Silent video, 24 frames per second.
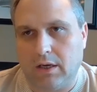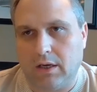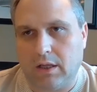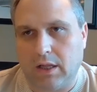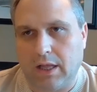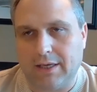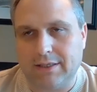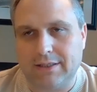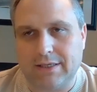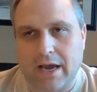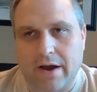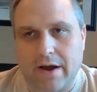
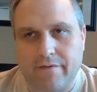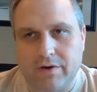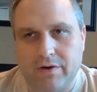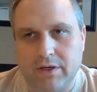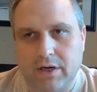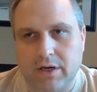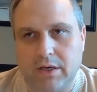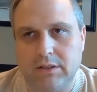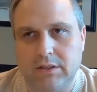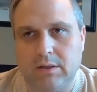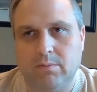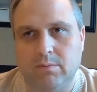less
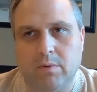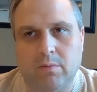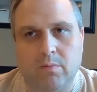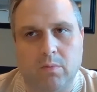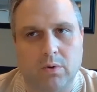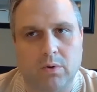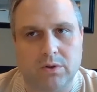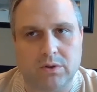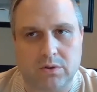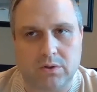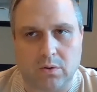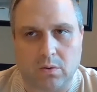advertising, but
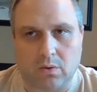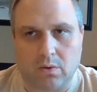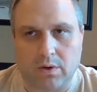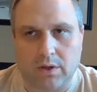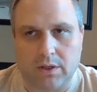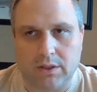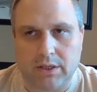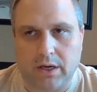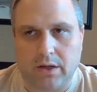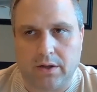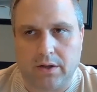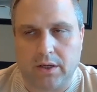more
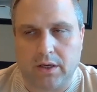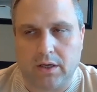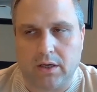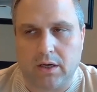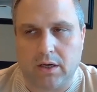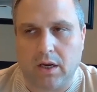storytelling.